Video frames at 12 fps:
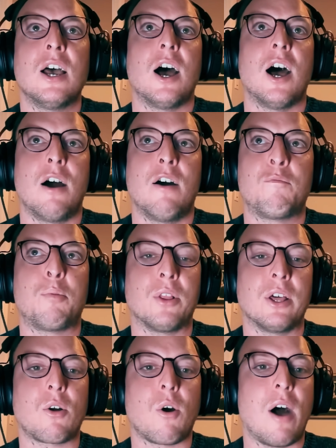of
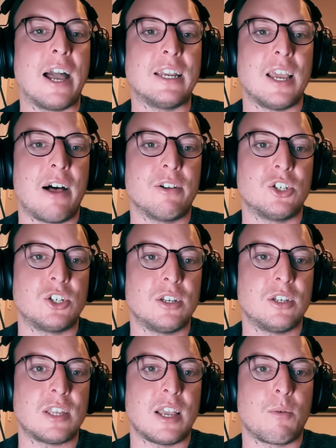political
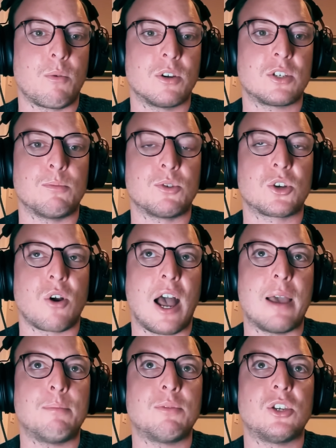ideologies that we're
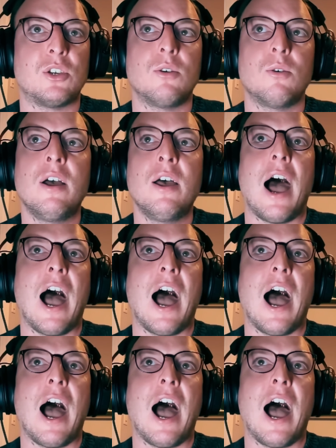subscribed to.